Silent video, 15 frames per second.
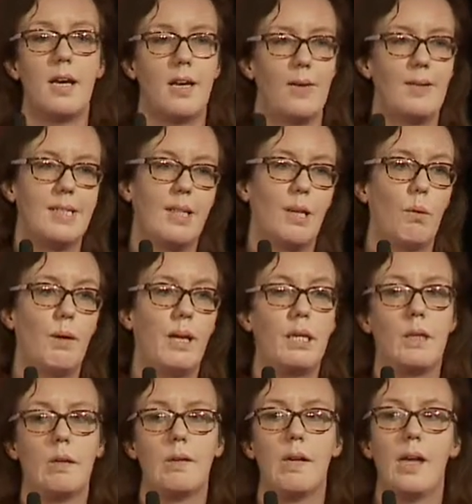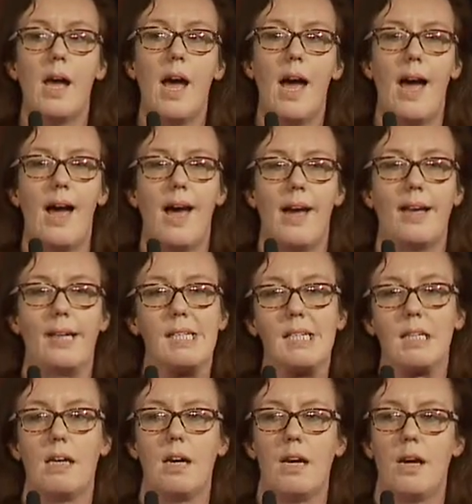It was a little while ago. And
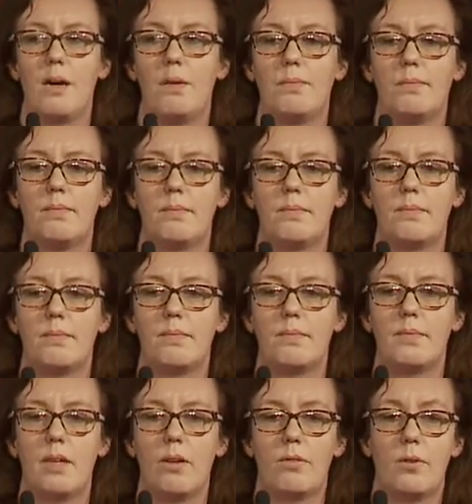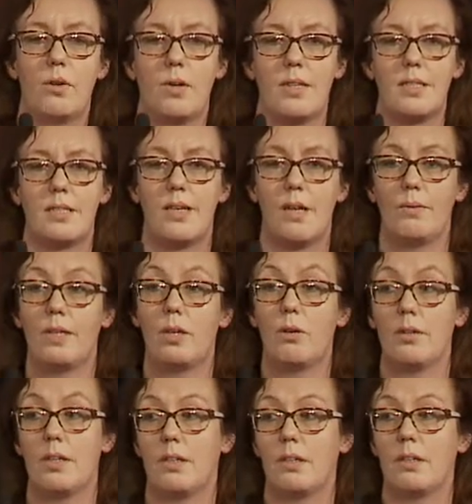um, of course, now we
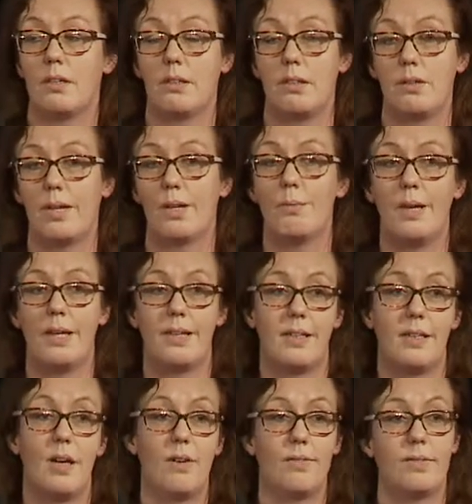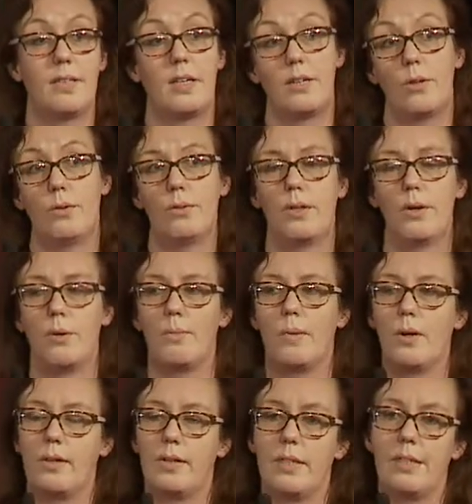know that you can build it and often they don't come
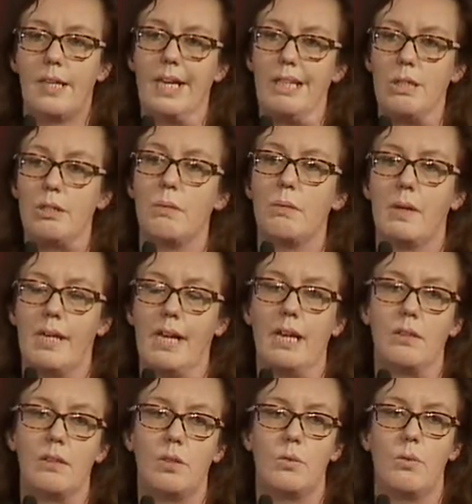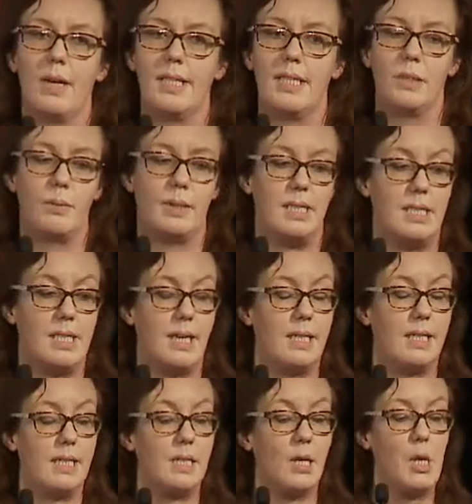or it, it doesn't work out quite as one
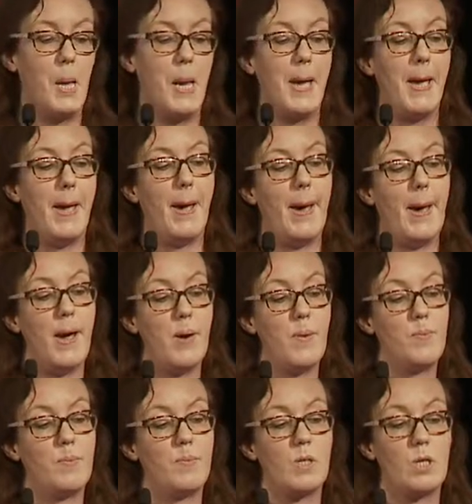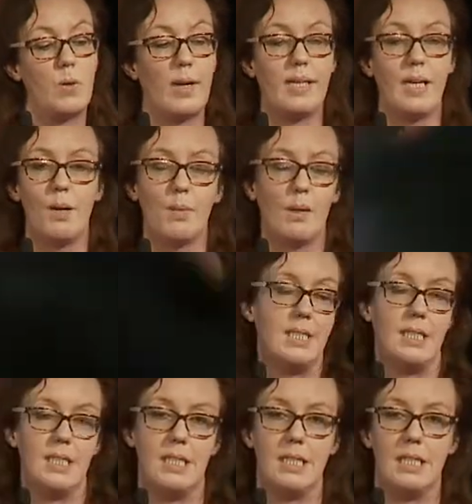intended. Um, so I came
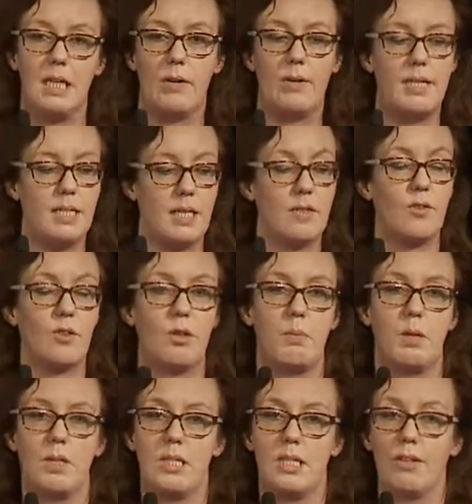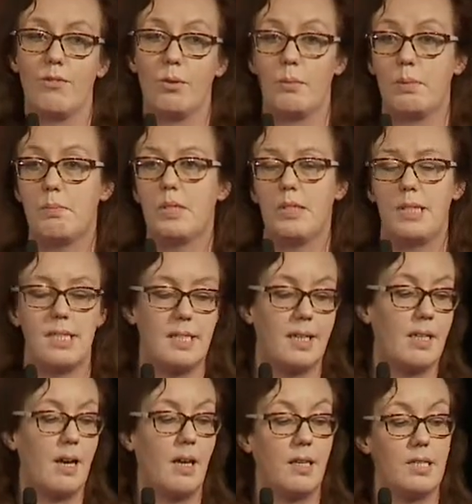across this theory, sense of community, from community
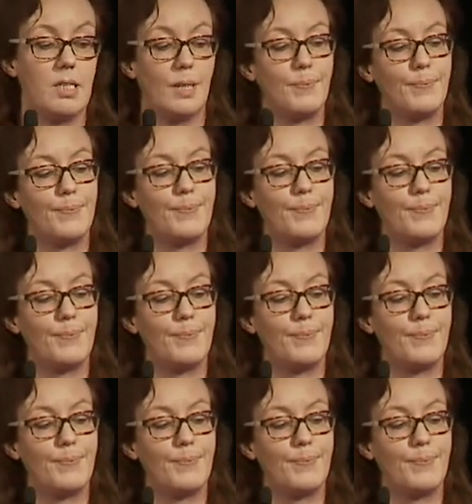psychology.